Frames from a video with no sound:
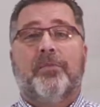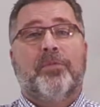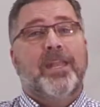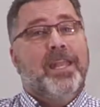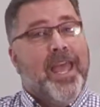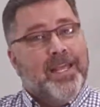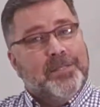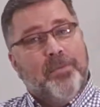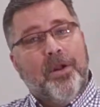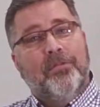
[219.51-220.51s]
but the next
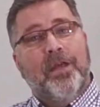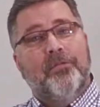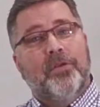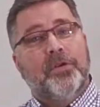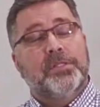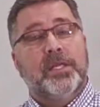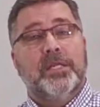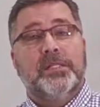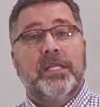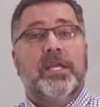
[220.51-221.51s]
part of that verse
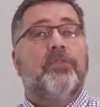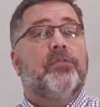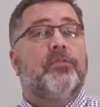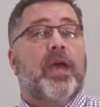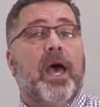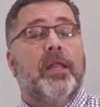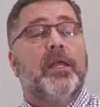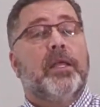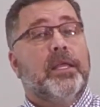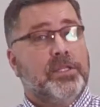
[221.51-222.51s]
says the gift of God
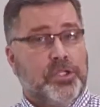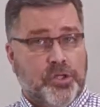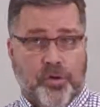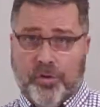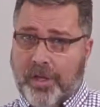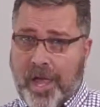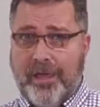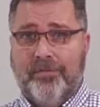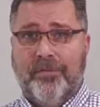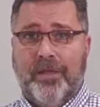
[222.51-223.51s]
is eternal
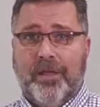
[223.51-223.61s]
life.